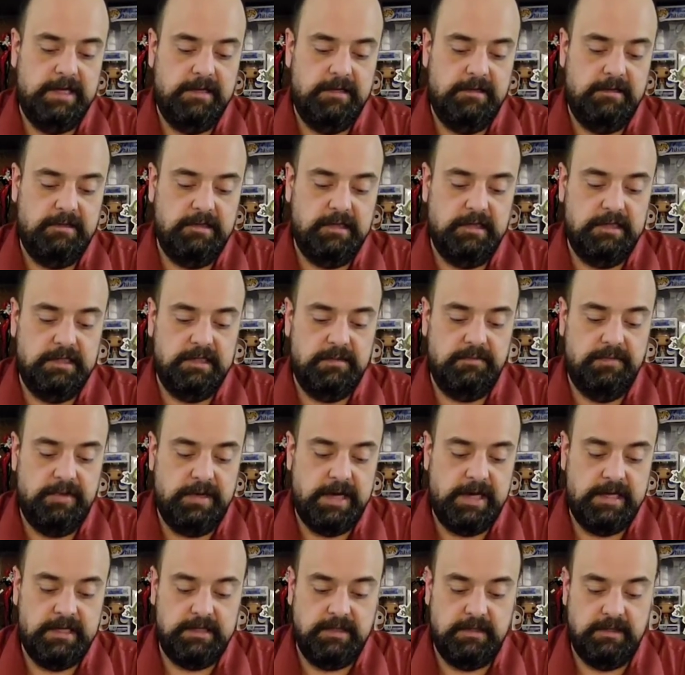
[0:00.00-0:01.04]
Looks like some
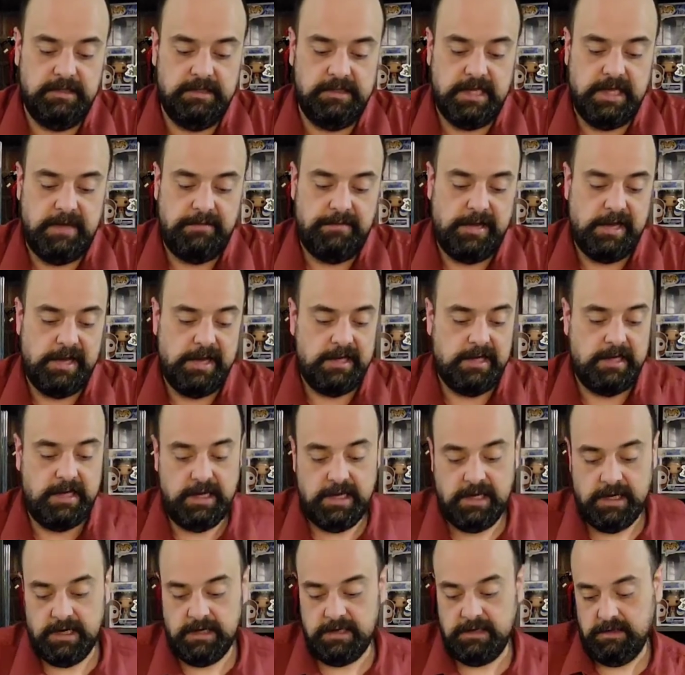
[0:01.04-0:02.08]
packs, at least that pack,
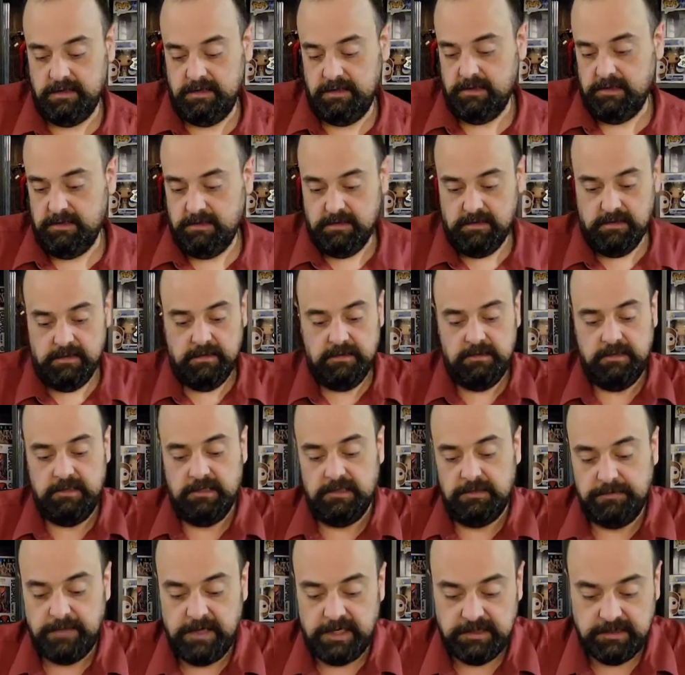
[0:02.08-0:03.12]
had just
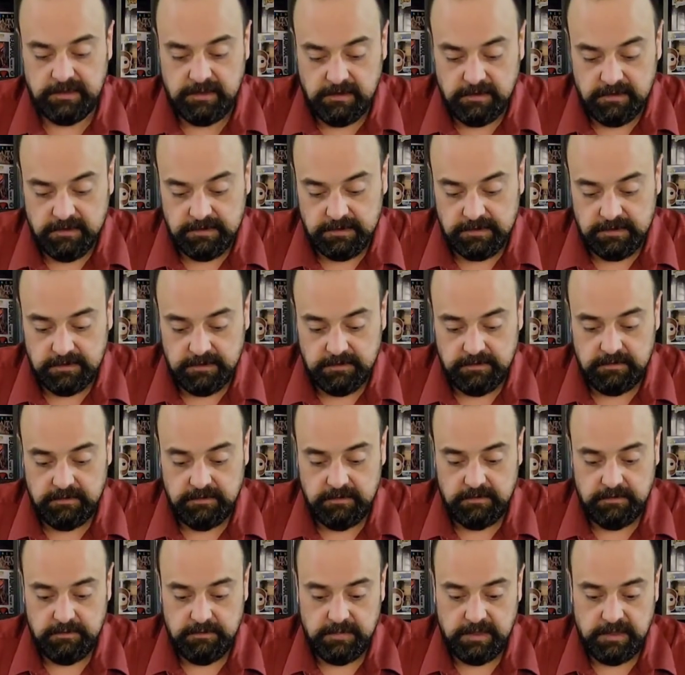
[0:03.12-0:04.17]
base cards.
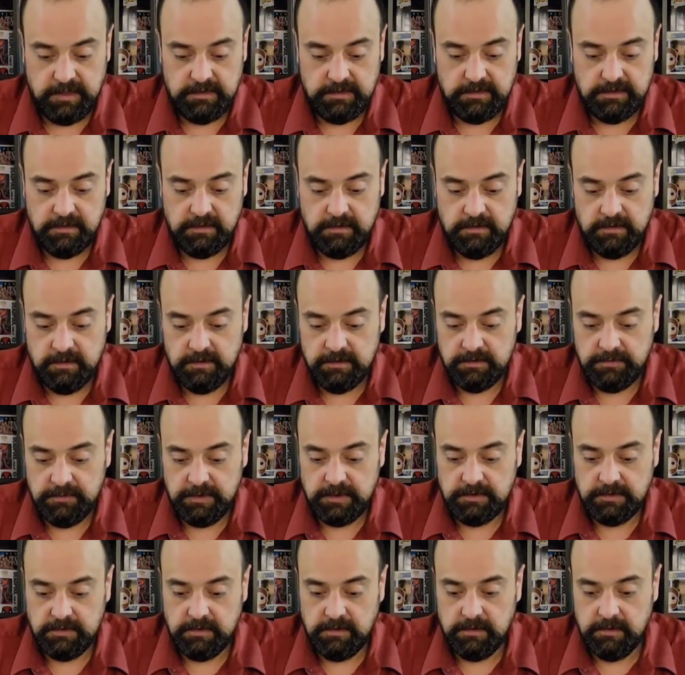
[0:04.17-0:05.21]
Base cards,
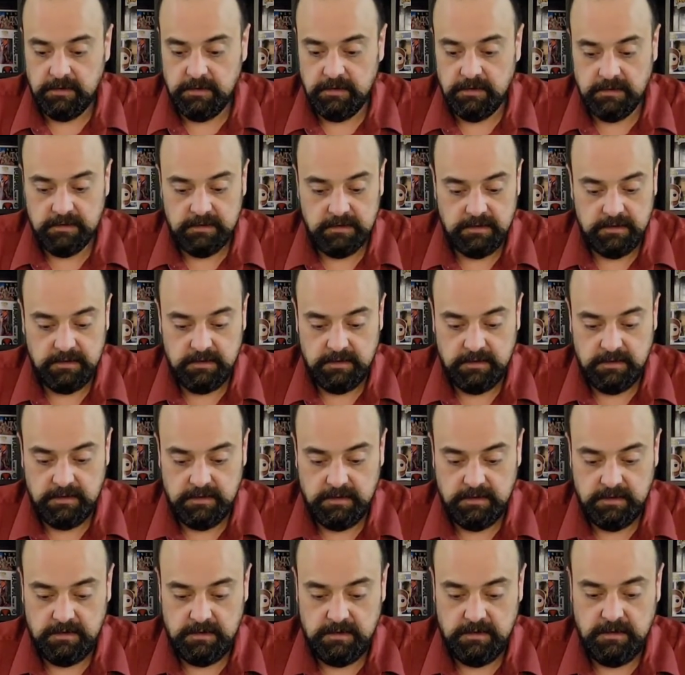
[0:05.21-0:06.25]
base cards,
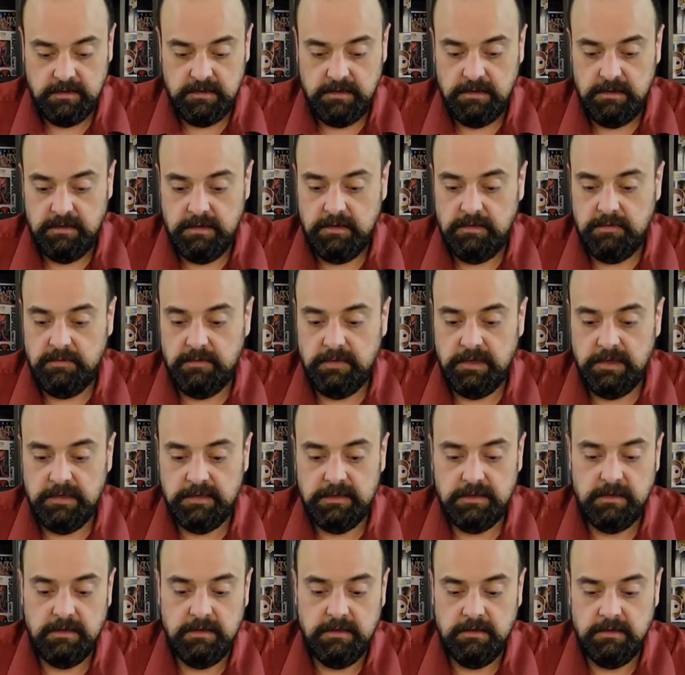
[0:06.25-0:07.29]
base
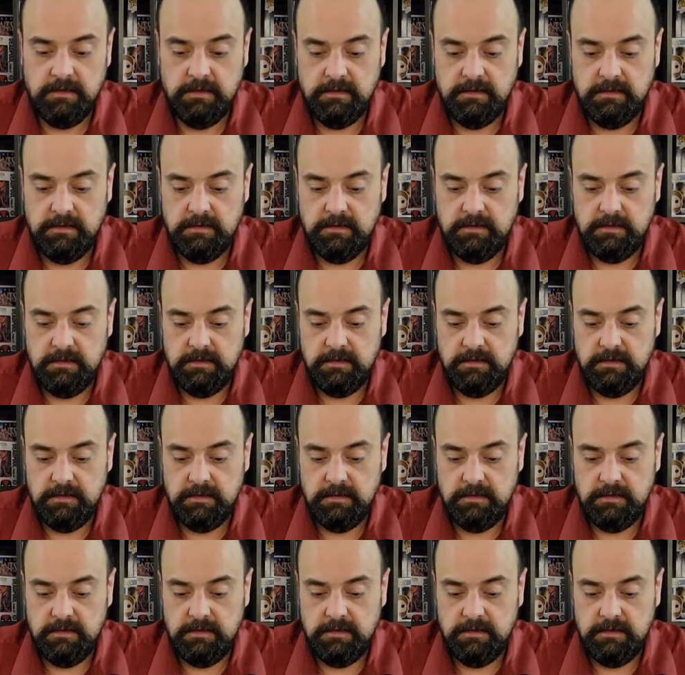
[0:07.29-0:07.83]
cards.